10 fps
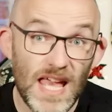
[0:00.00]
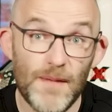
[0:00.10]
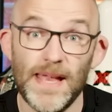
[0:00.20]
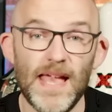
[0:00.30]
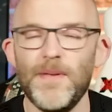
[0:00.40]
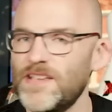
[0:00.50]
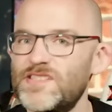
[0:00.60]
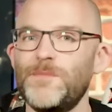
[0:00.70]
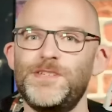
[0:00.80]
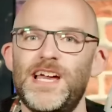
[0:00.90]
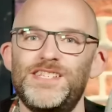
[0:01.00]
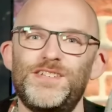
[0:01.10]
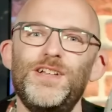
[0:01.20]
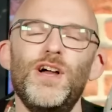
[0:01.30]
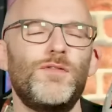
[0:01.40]
it became a
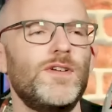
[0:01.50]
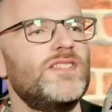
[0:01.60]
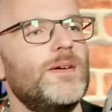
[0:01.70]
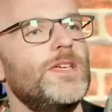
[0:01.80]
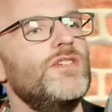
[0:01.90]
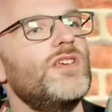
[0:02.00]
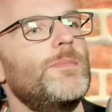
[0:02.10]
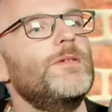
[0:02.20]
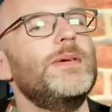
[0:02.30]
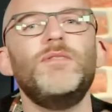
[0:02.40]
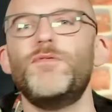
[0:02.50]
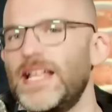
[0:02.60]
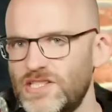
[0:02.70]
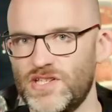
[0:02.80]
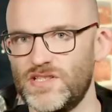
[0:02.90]
subtitle for WWE
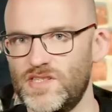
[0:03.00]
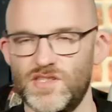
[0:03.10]
Vengeance.